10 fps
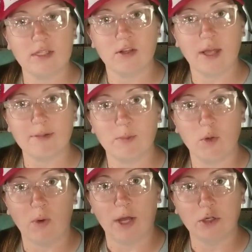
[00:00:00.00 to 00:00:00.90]
these
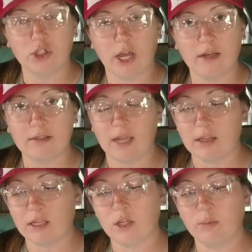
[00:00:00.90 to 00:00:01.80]
collapsible water jugs. I
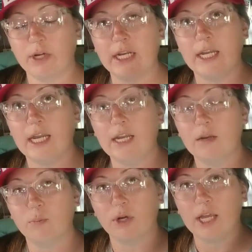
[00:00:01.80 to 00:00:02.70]
think they're pretty neat,
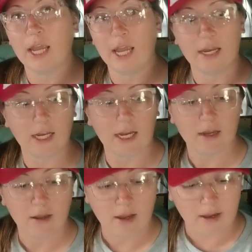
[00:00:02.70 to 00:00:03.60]
pretty handy.